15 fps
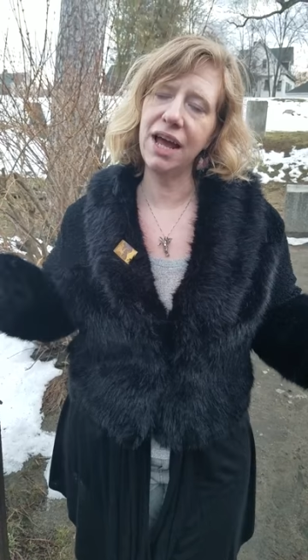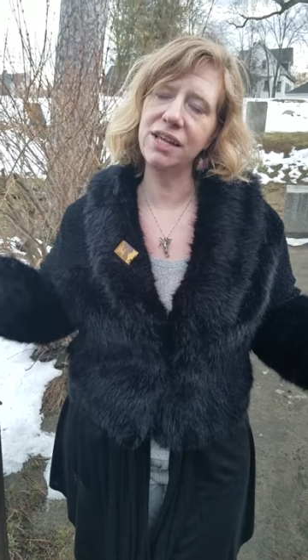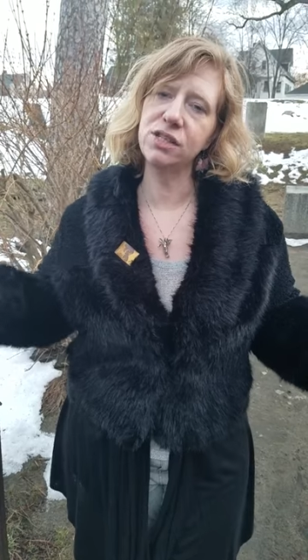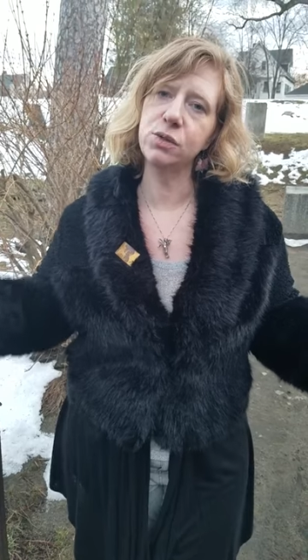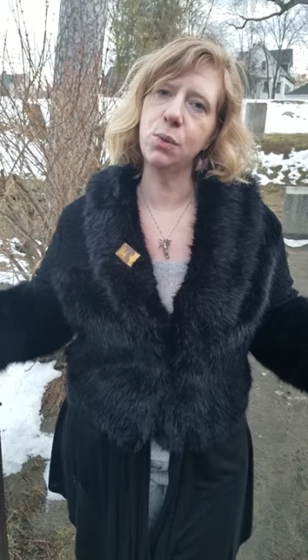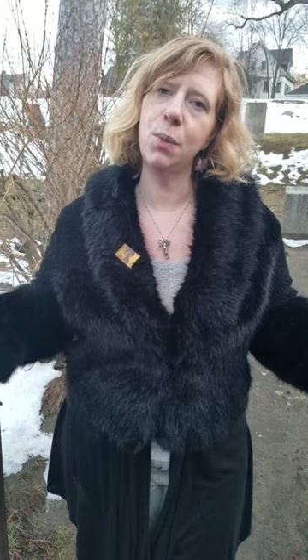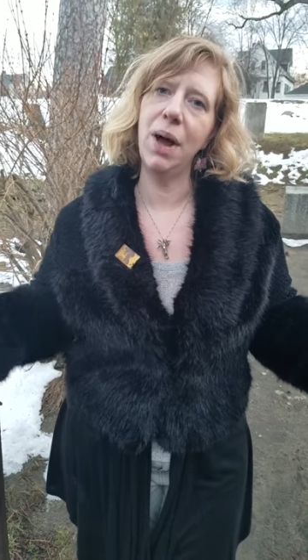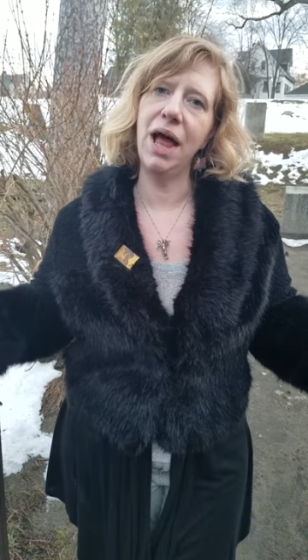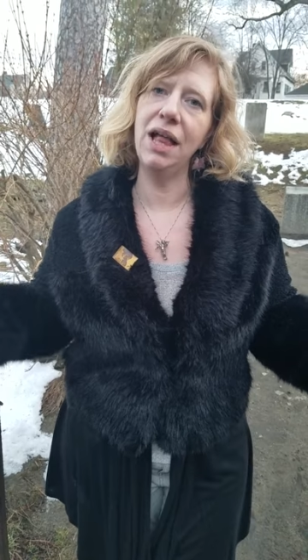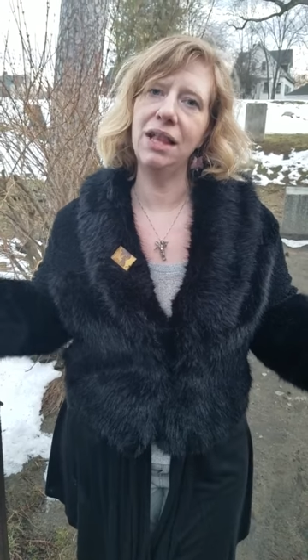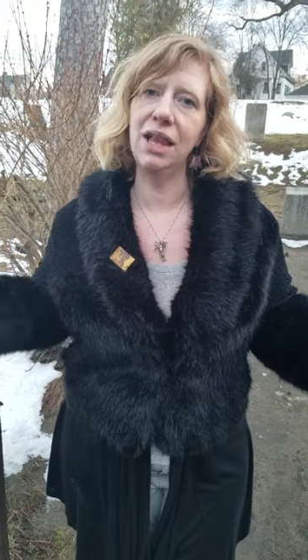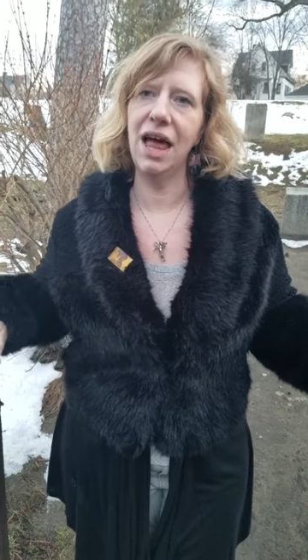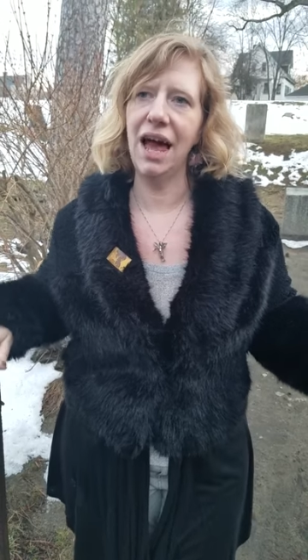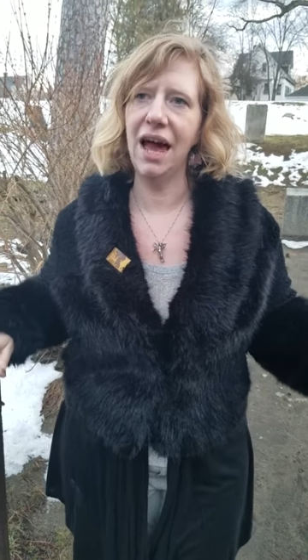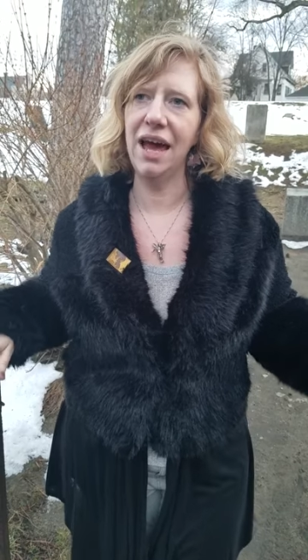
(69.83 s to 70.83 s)
as
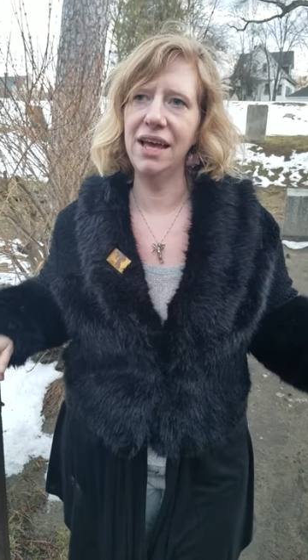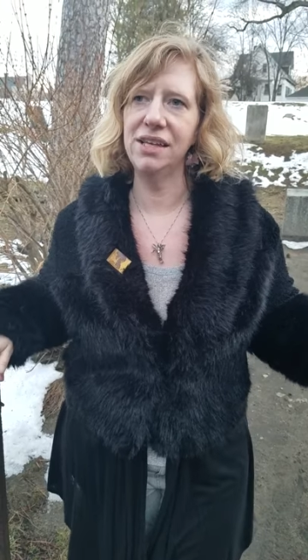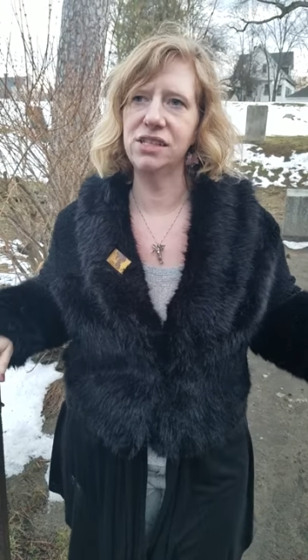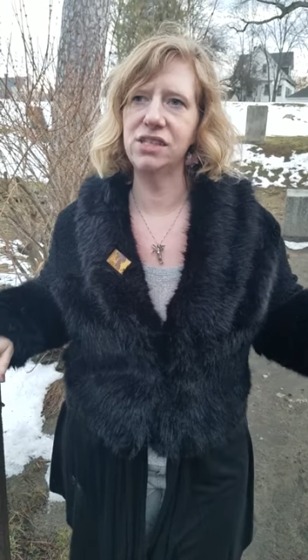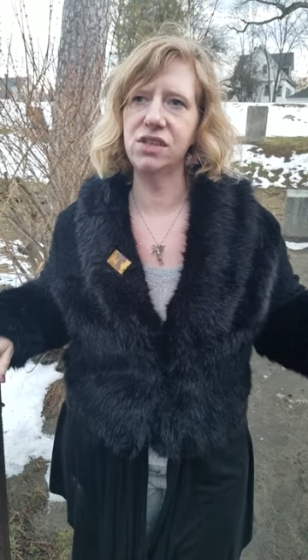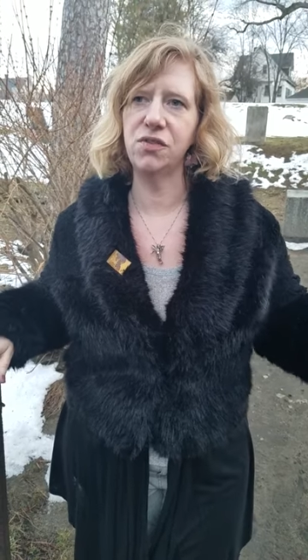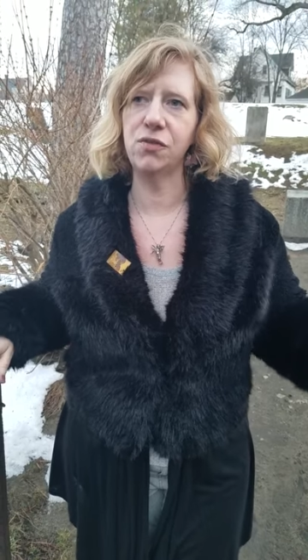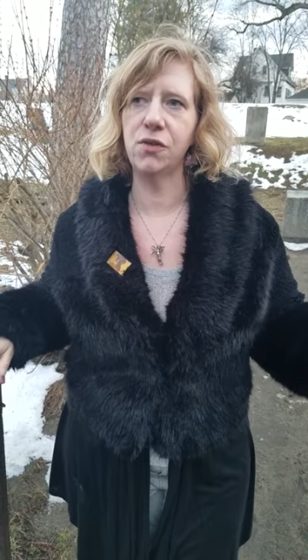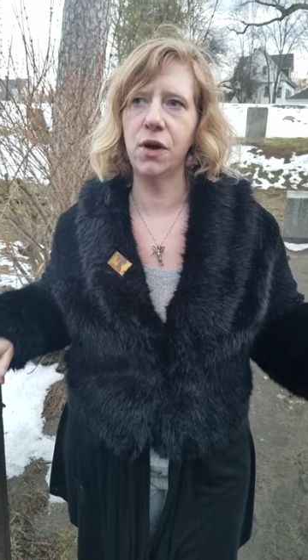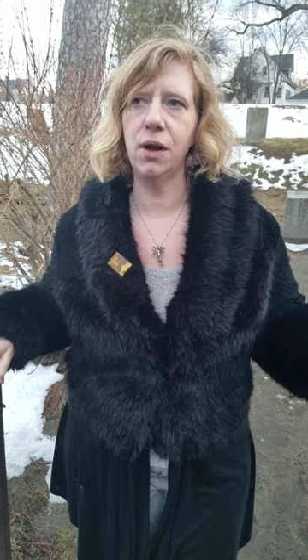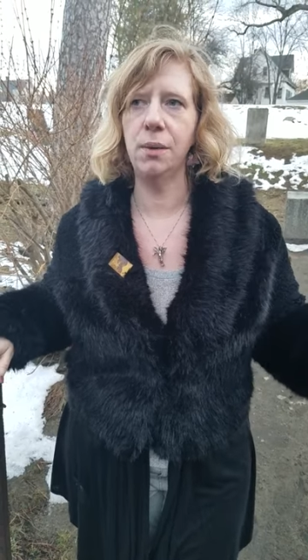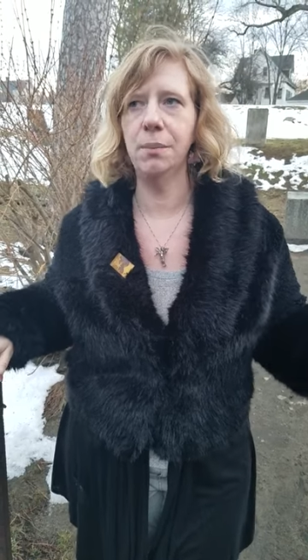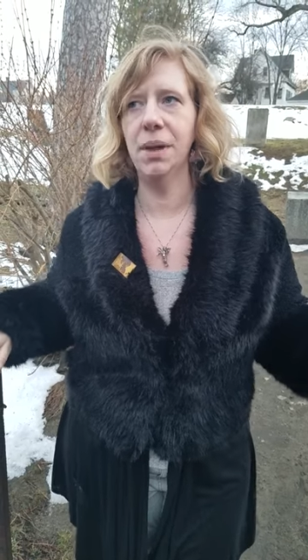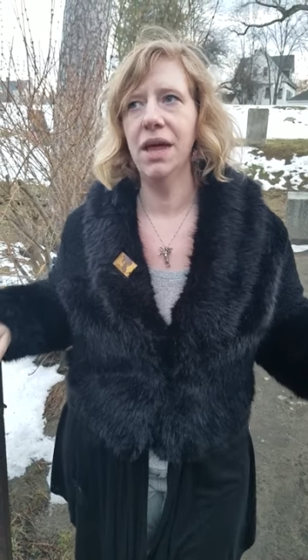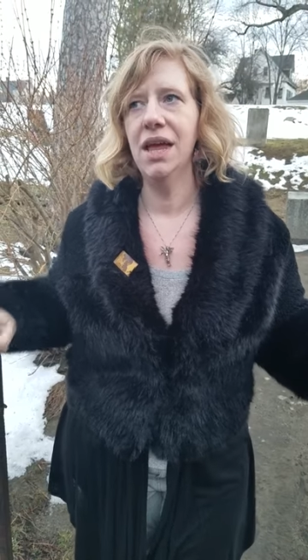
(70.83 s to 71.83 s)
well as
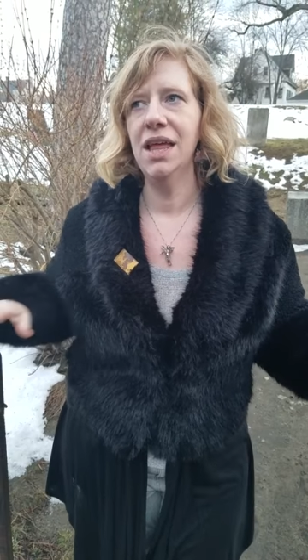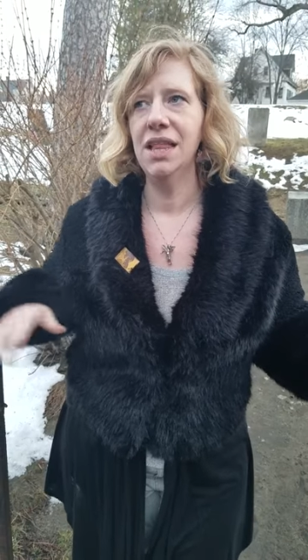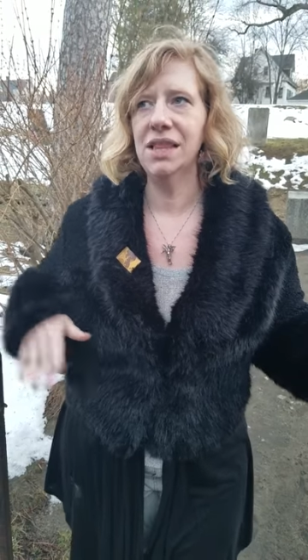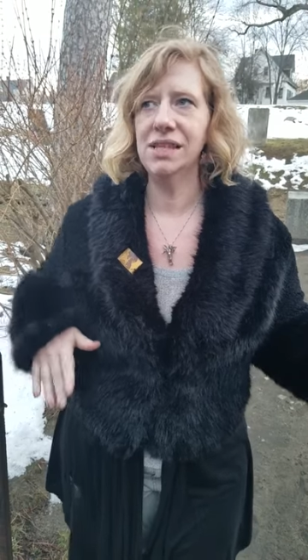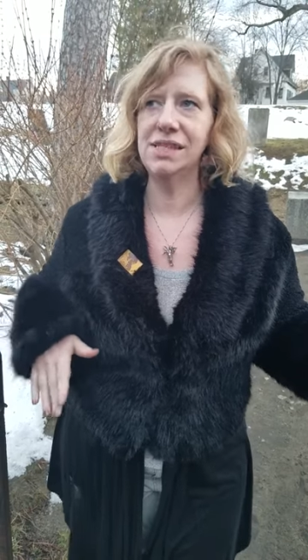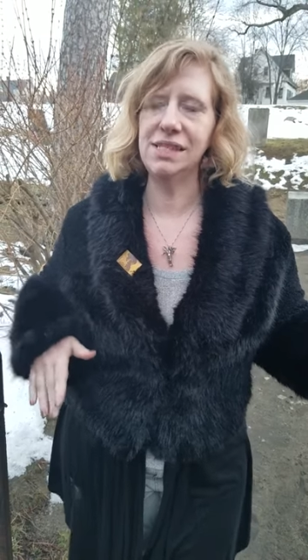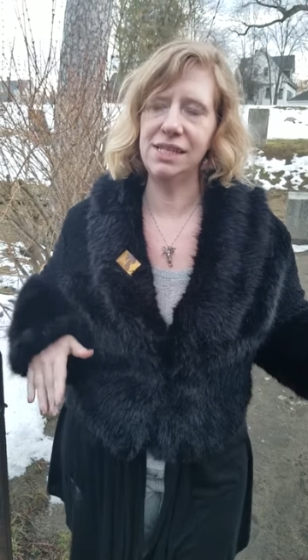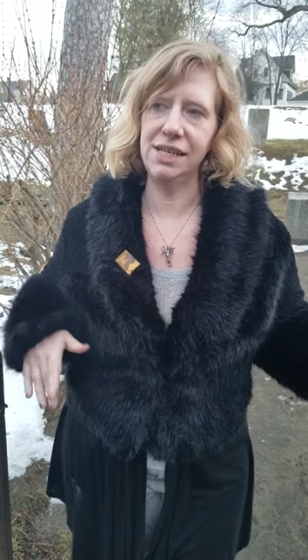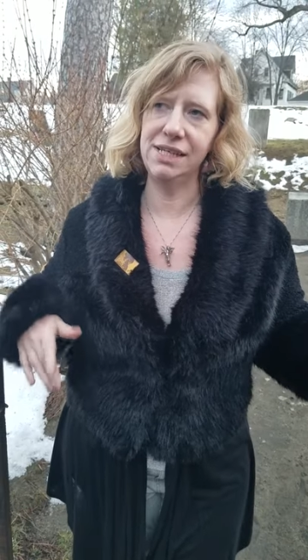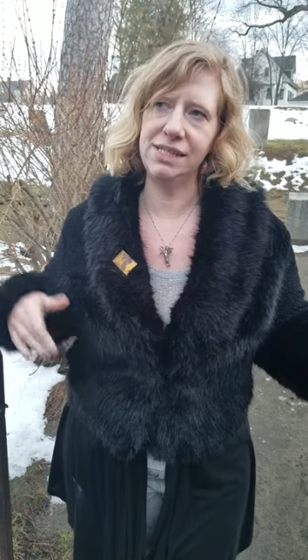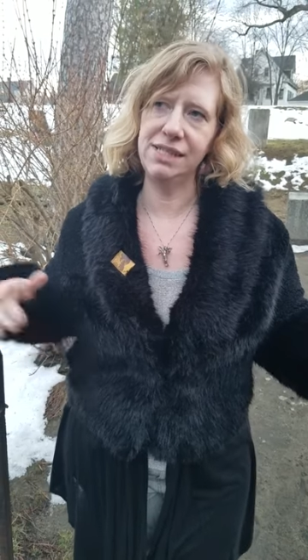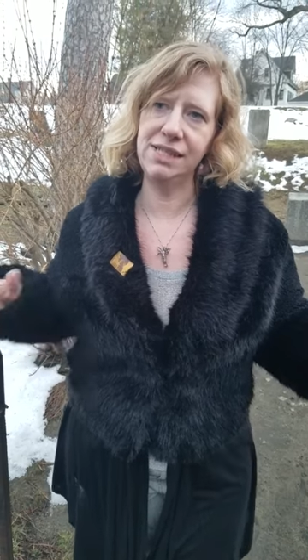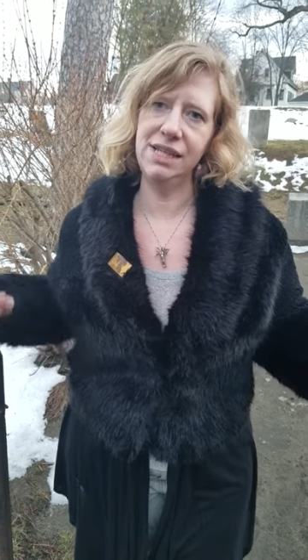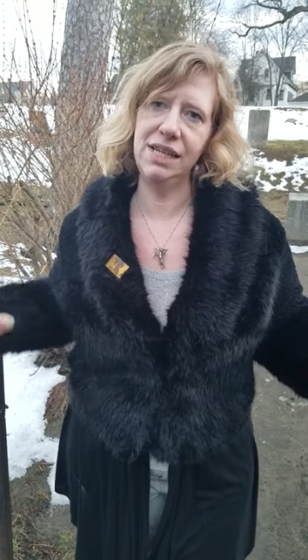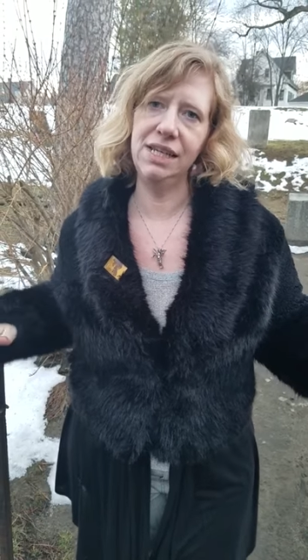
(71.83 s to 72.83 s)
from the
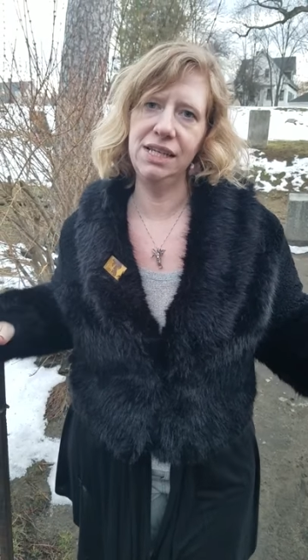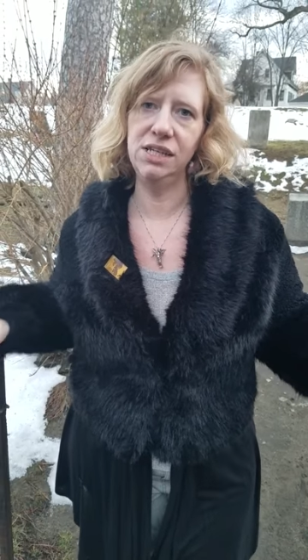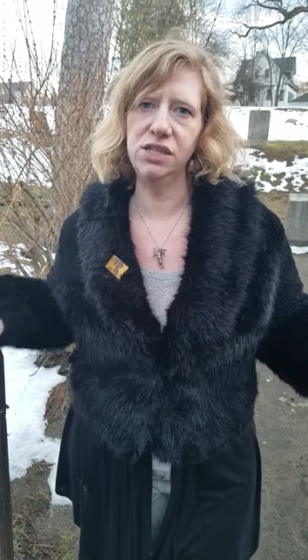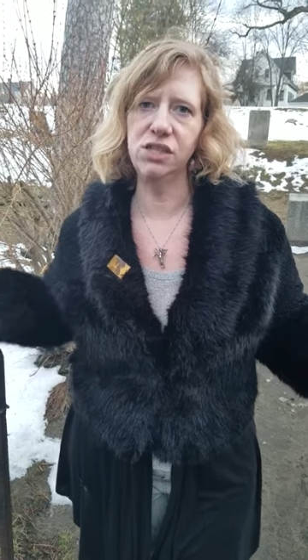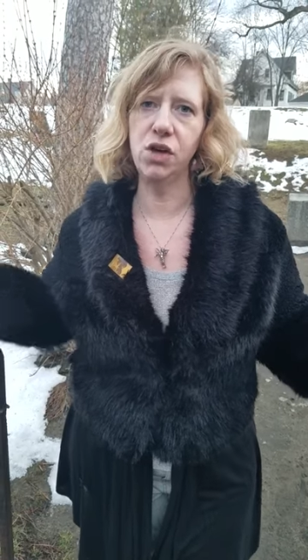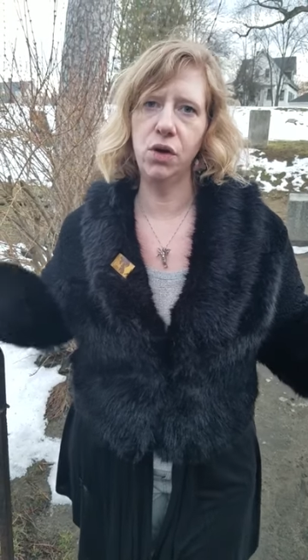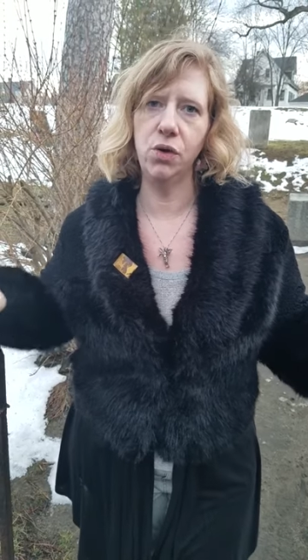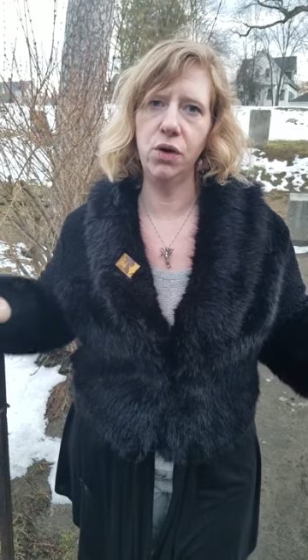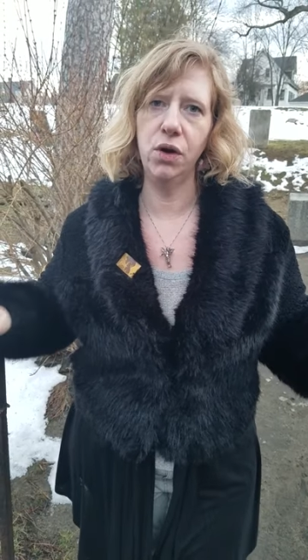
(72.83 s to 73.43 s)
sixteen